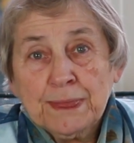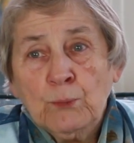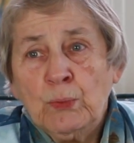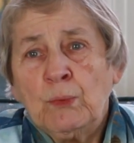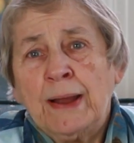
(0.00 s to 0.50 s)

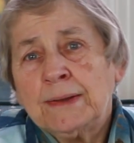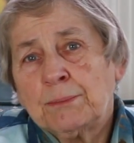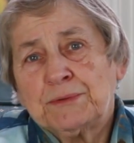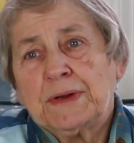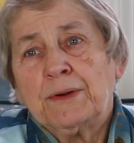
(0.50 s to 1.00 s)
we wind
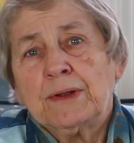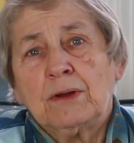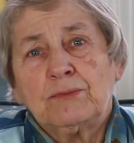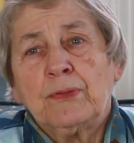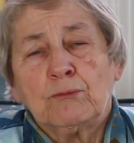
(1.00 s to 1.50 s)
up starting
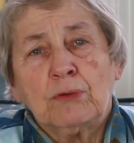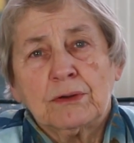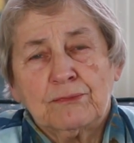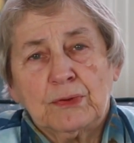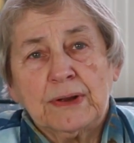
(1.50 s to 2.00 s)
off on the
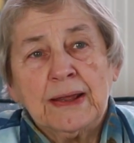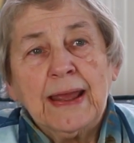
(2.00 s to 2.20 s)
wrong foot.